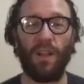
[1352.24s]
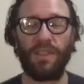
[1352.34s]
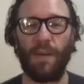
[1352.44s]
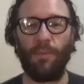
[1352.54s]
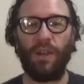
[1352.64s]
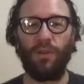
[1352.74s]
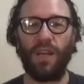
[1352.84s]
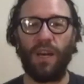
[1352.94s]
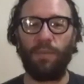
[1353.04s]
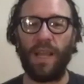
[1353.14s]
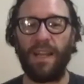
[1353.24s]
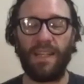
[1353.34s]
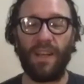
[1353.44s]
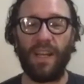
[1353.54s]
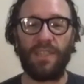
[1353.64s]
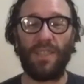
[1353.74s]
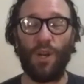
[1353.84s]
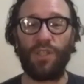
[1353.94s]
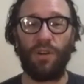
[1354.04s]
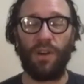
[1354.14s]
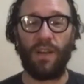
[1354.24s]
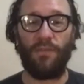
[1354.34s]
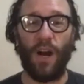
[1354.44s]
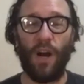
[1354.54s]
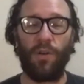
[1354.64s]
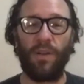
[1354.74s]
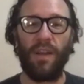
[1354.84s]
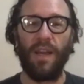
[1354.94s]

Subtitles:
someone who's on planetary.social on their phone